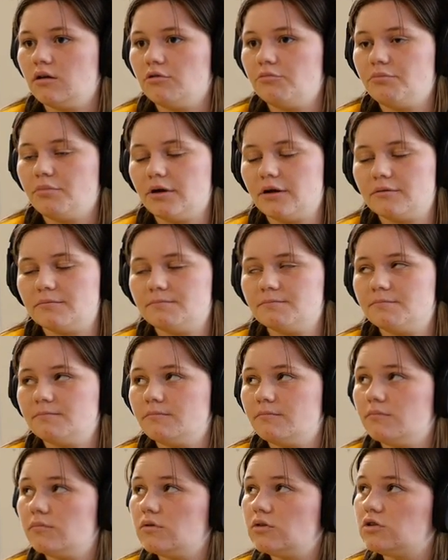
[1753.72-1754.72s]
but
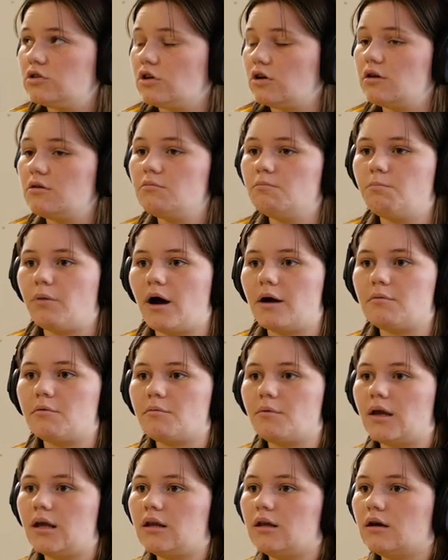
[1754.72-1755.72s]
during Bible
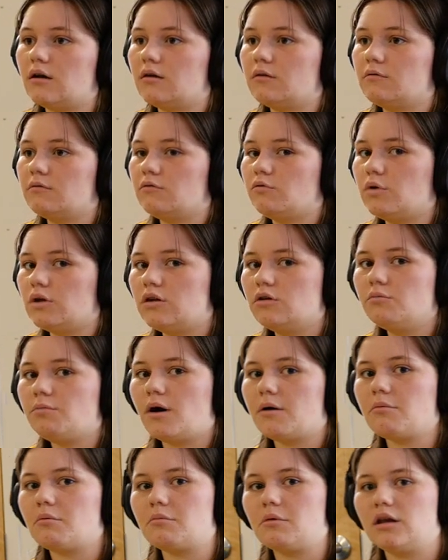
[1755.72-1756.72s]
Mania, we do
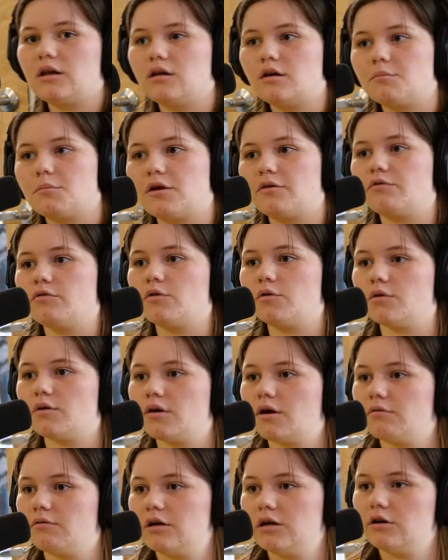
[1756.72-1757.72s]
Bible Mania on my floor
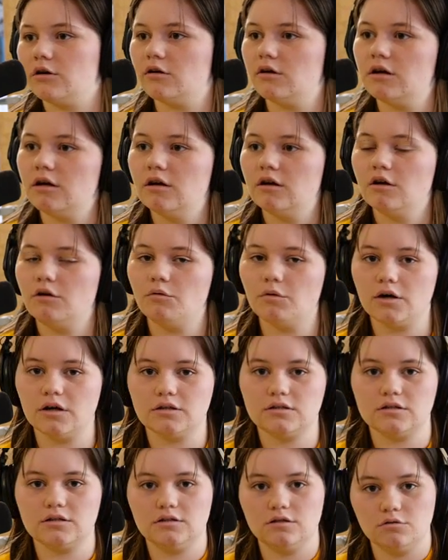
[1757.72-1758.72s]
every year, where
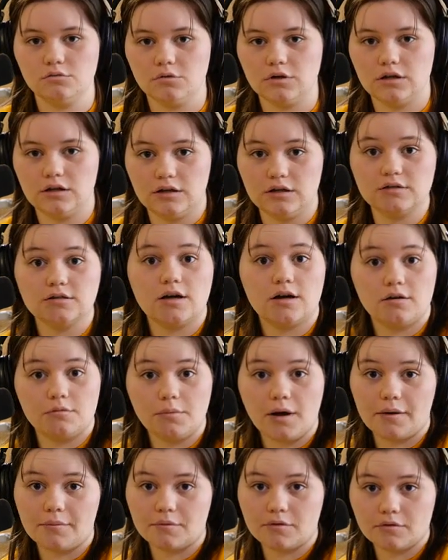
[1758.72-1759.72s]
it's you read the entire
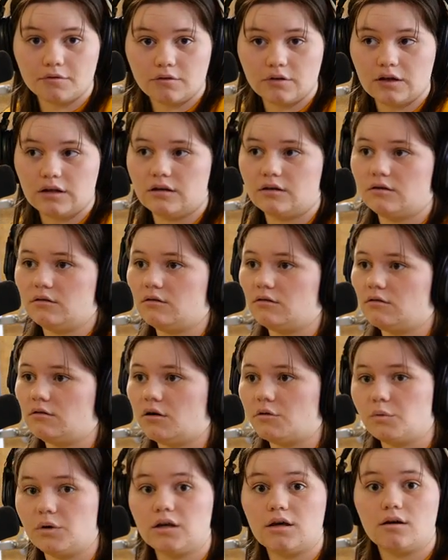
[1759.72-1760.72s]
Bible in
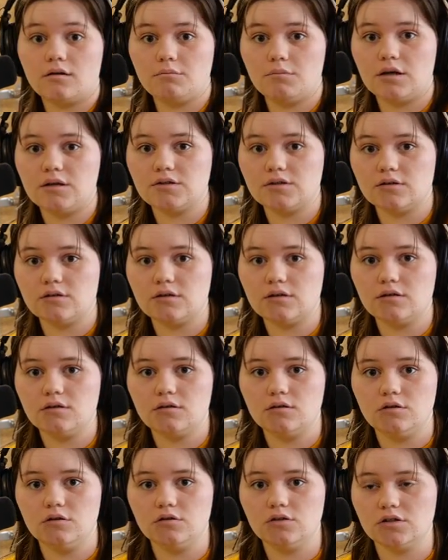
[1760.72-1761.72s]
a weekend. Basically,
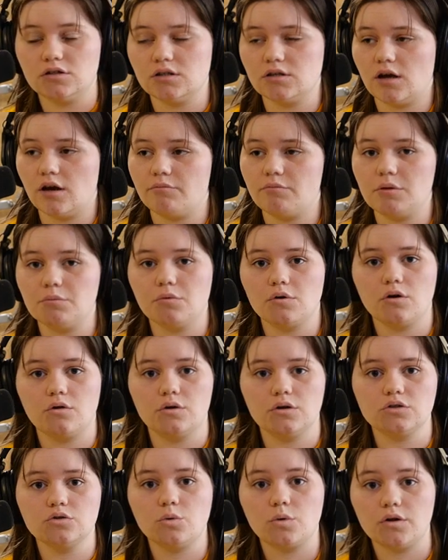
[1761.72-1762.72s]
you just have people
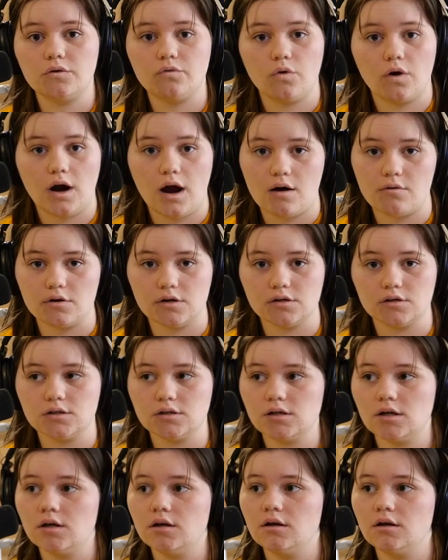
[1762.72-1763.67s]
going 24 hours,